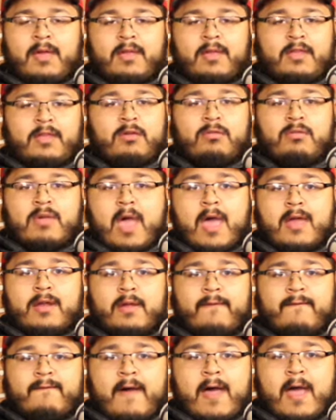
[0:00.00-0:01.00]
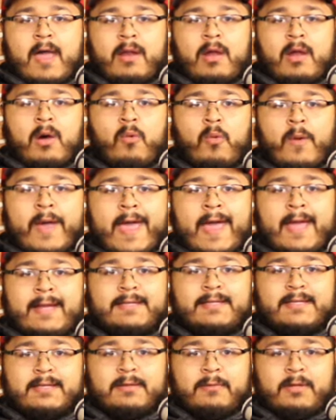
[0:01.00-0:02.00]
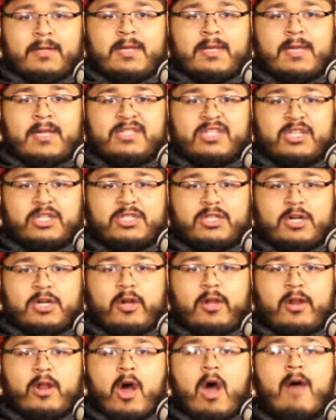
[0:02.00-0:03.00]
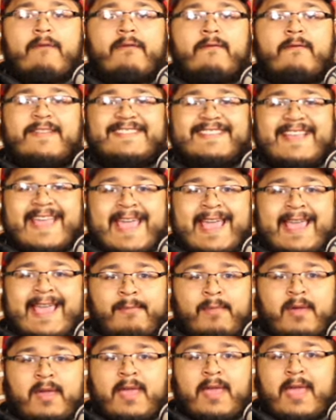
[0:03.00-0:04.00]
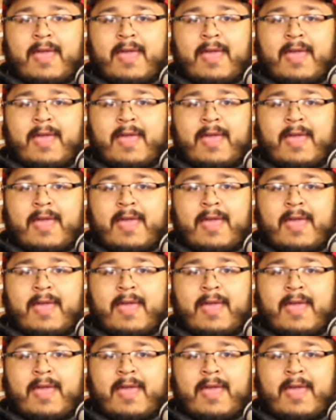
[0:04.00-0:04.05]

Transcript: You got to find a way to get Shesterkin off of his game,